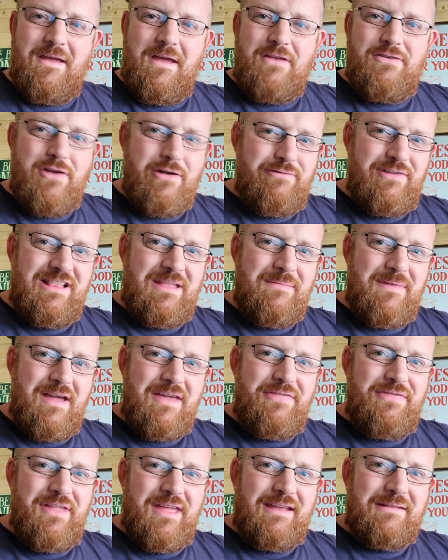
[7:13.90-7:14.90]
Not really my
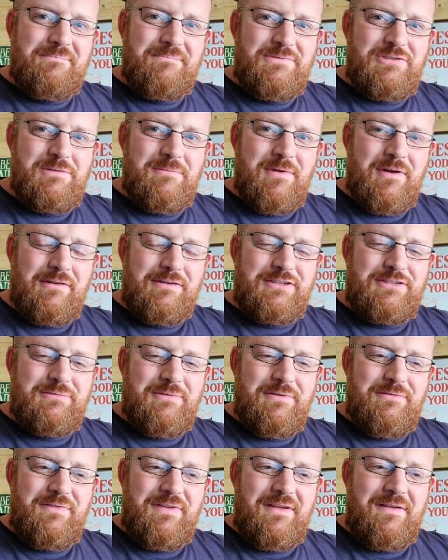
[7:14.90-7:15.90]
thing, to be honest
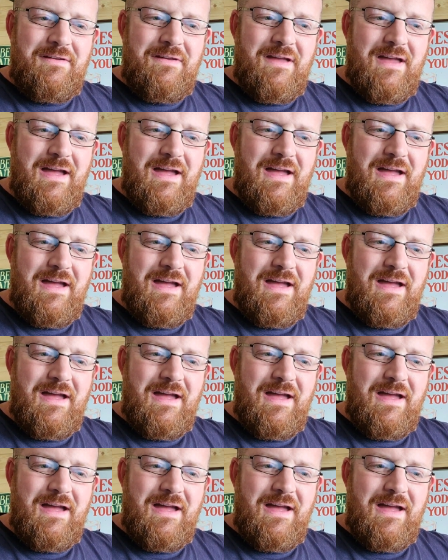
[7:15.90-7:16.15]
with you.